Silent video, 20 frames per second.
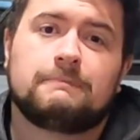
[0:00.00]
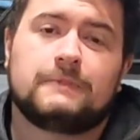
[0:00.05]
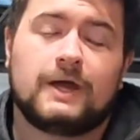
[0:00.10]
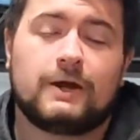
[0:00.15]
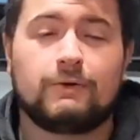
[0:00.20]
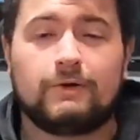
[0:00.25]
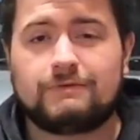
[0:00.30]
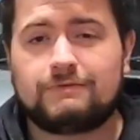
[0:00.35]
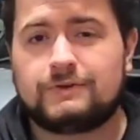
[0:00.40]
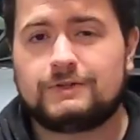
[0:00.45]

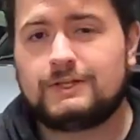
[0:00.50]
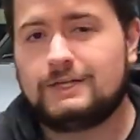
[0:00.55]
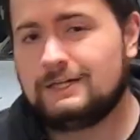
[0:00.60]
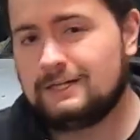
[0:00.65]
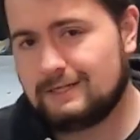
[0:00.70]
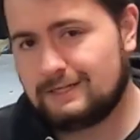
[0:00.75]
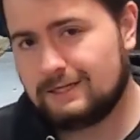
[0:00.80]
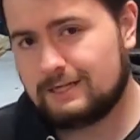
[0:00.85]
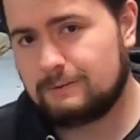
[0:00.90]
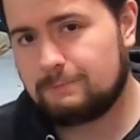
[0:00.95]
However, they
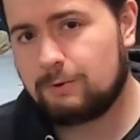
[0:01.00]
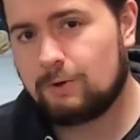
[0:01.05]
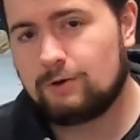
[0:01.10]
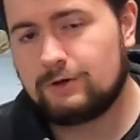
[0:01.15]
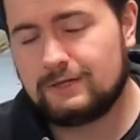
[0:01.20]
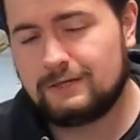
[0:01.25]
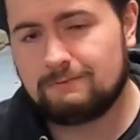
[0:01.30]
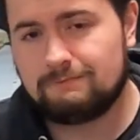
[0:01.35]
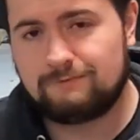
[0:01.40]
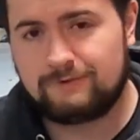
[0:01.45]
did get a
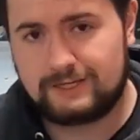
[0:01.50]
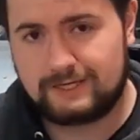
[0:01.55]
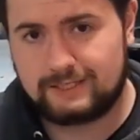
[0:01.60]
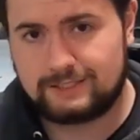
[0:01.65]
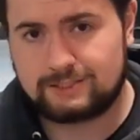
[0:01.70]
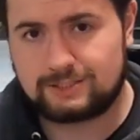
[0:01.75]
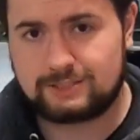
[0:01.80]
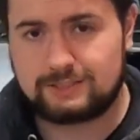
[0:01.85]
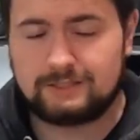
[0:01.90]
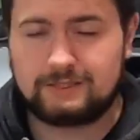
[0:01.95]
podium
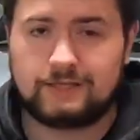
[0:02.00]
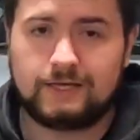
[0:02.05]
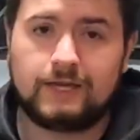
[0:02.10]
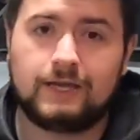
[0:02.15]
finish,